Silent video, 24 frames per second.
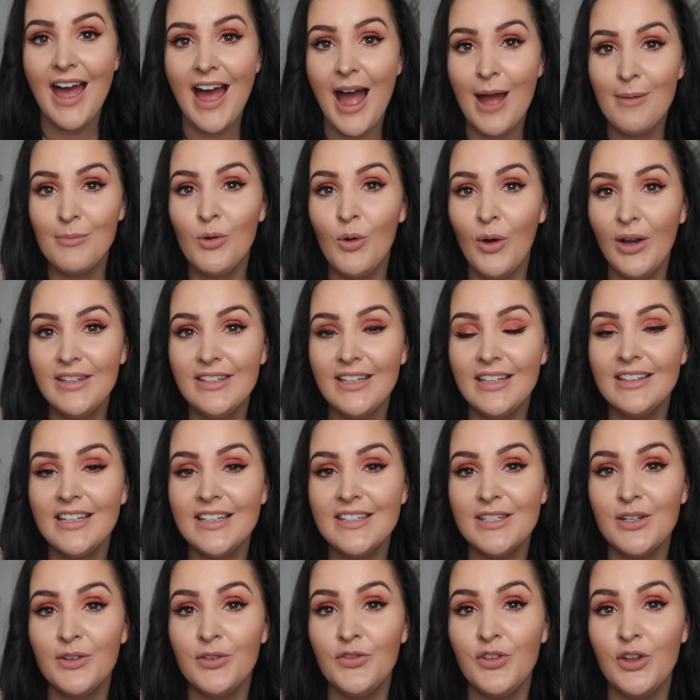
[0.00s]
I'm going to
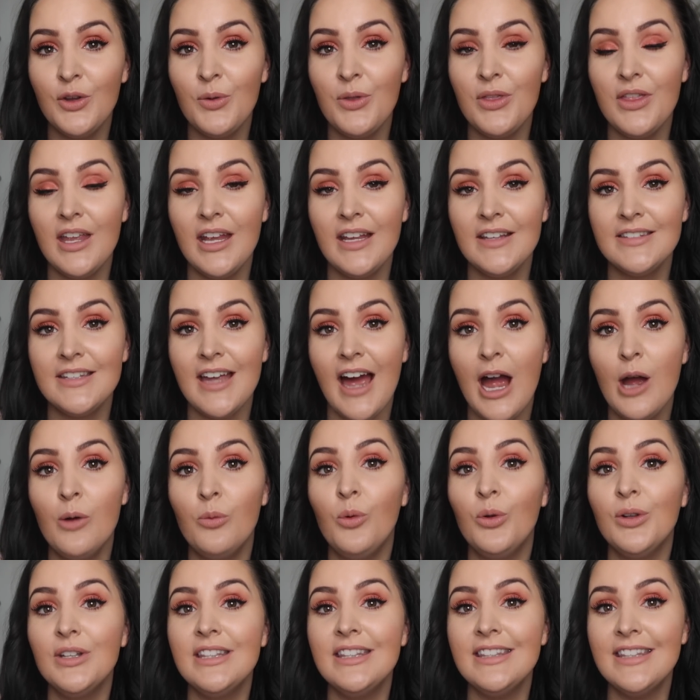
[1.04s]
list a few things that I
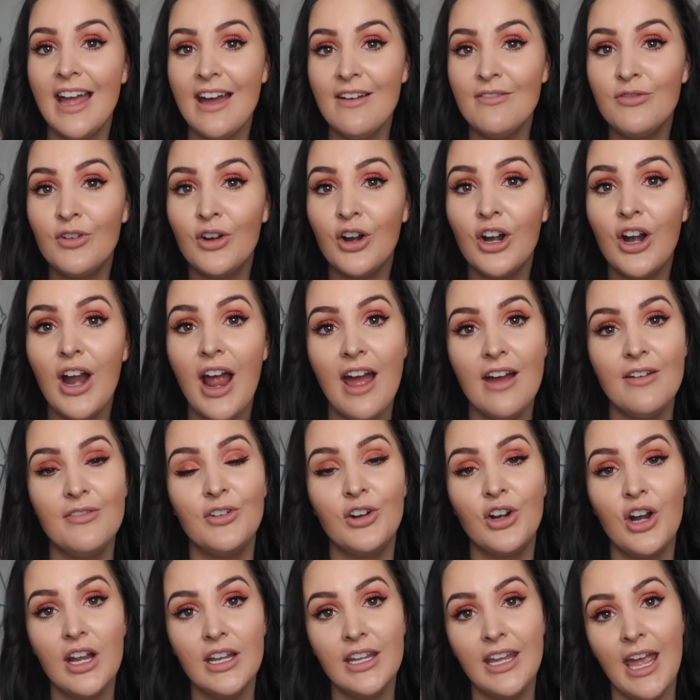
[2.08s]
will never
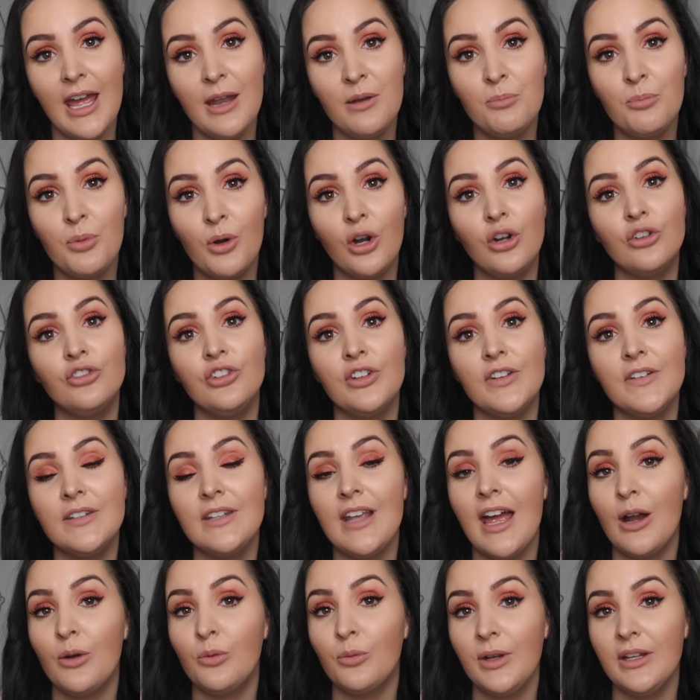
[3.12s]
ever again purchase
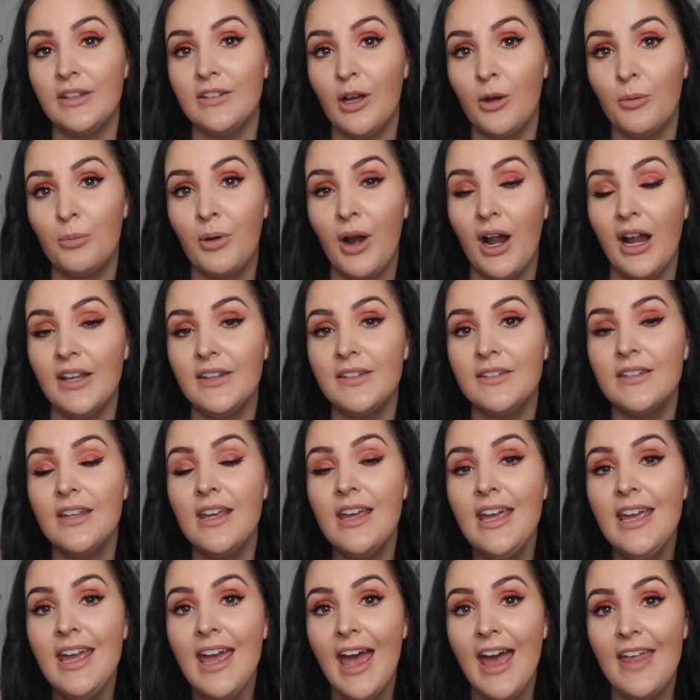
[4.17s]
at retail price,
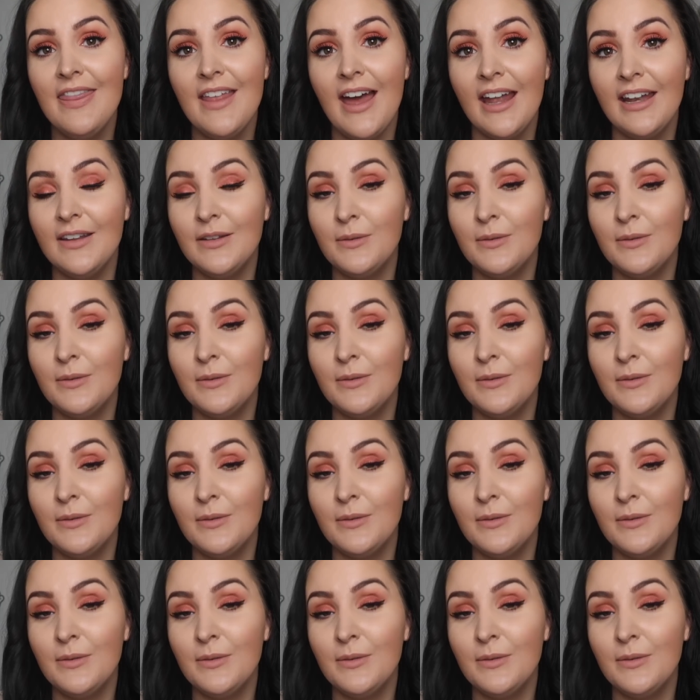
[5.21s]
and that